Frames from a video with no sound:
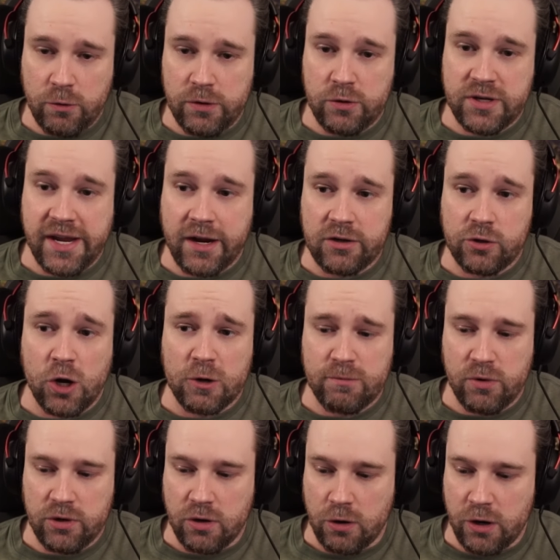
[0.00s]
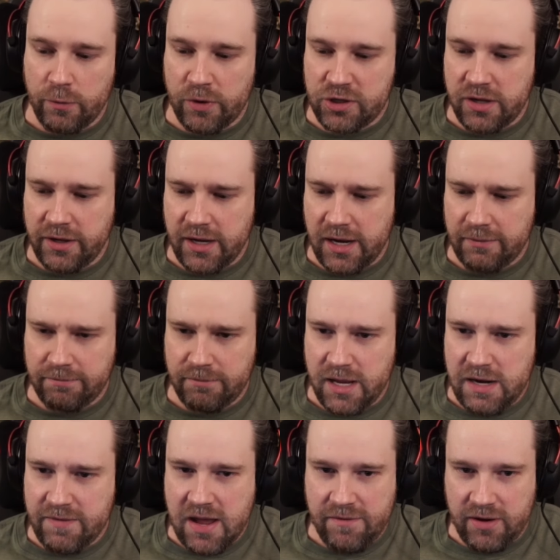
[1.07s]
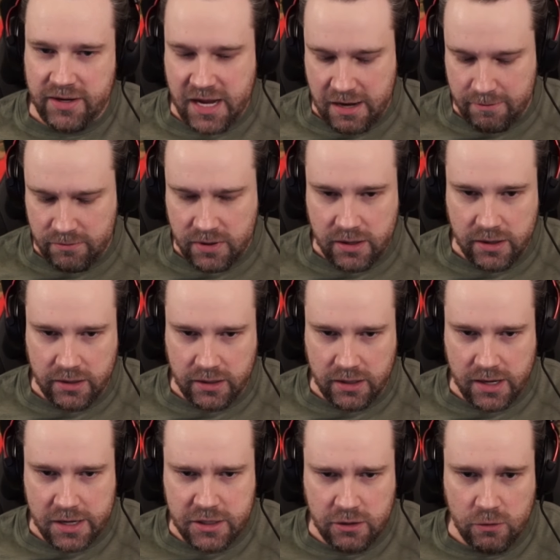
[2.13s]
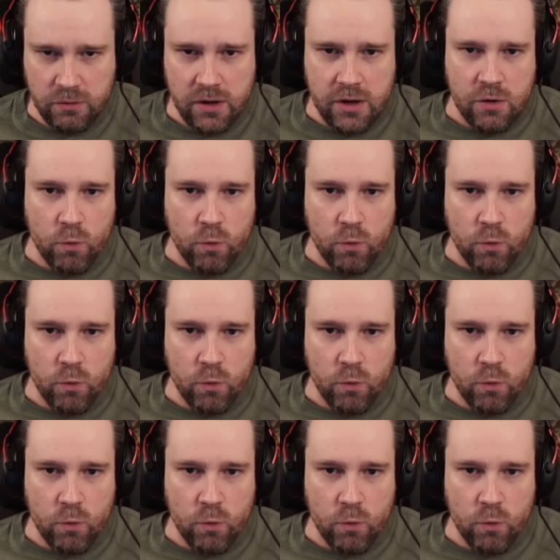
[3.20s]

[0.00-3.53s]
you take a Dark Moon card, which I think I might even have in game. I do.